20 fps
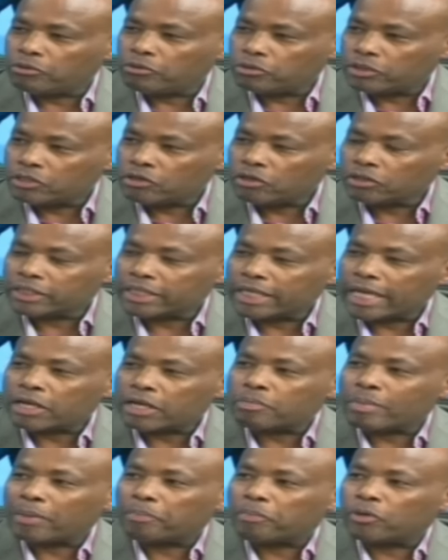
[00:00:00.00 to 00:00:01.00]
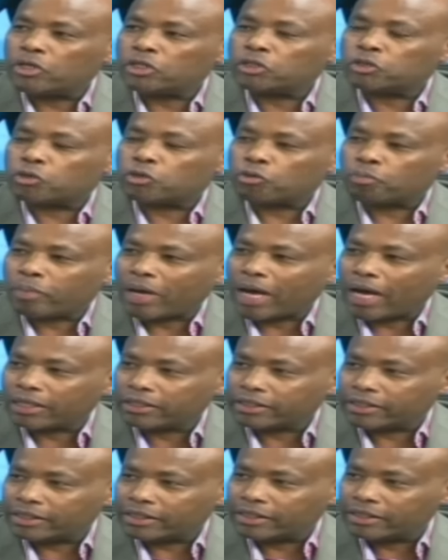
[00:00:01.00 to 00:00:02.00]
I would not like my political
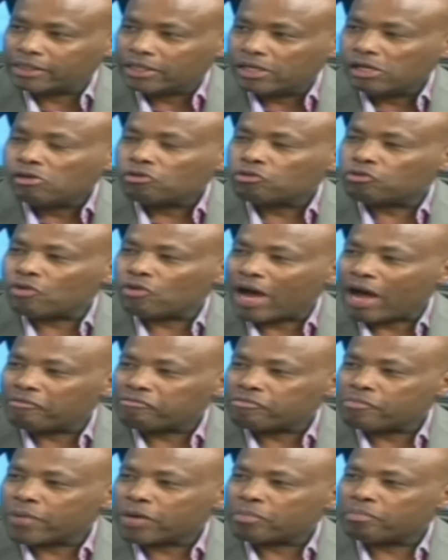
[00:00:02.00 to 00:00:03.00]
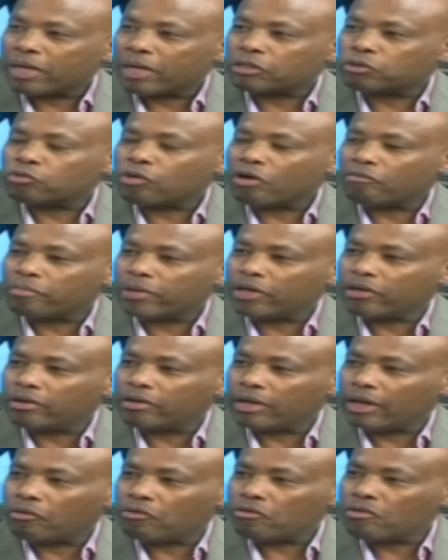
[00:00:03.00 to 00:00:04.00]
party to have members who have
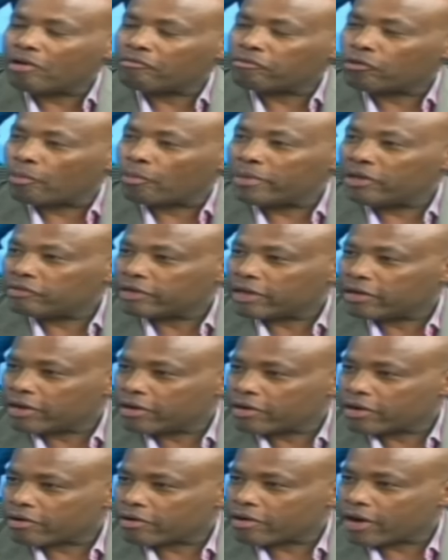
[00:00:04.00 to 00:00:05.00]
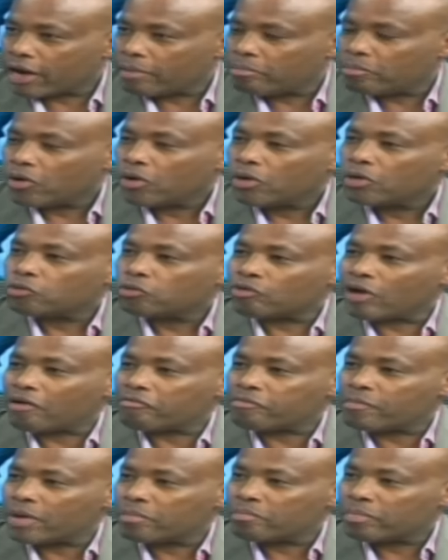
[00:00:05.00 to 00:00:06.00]
been who have committed any crime, to
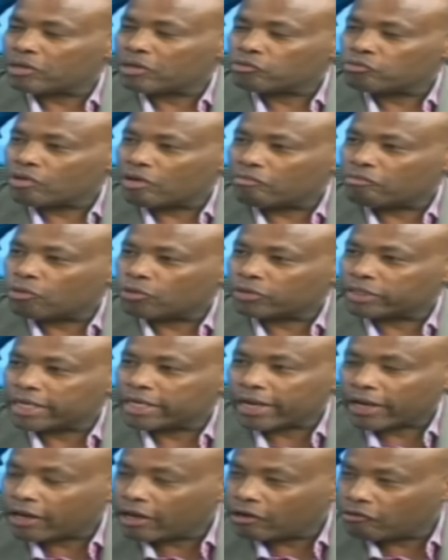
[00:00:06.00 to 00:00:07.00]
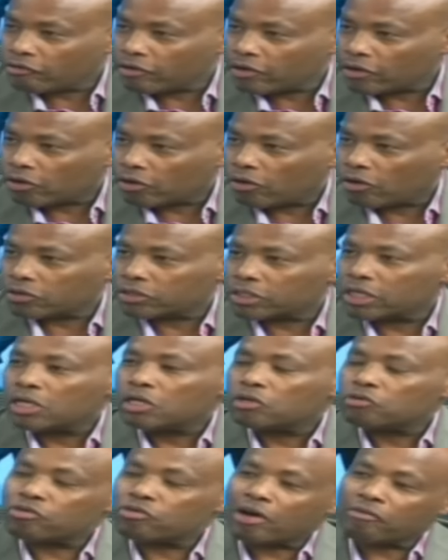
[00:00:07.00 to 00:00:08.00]
have members who have got any case in court,
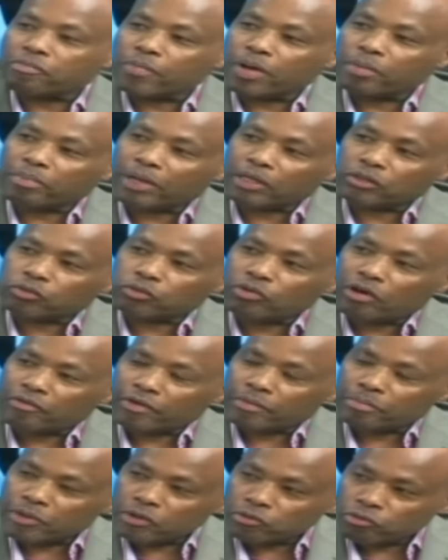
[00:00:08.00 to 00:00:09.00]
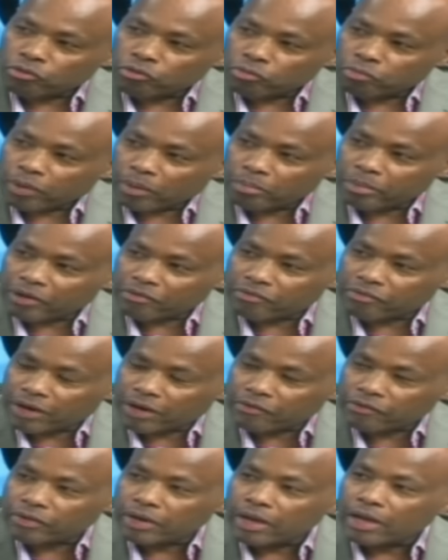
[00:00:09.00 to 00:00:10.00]
to have members who have abused public
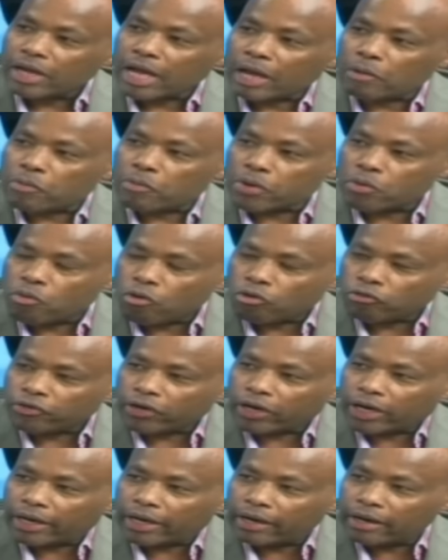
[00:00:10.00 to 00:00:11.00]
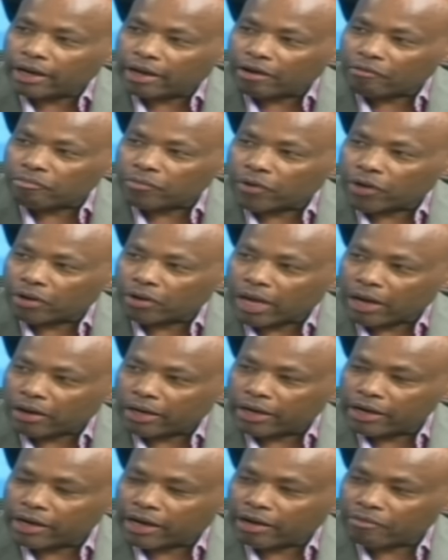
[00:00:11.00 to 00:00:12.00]
funds. And uh, we want clean, gov- uh,
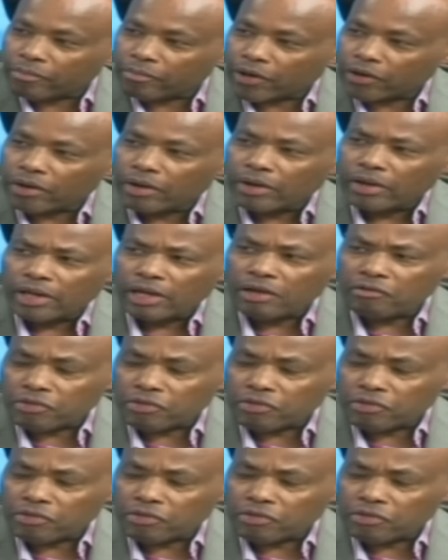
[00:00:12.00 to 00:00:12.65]
clean government.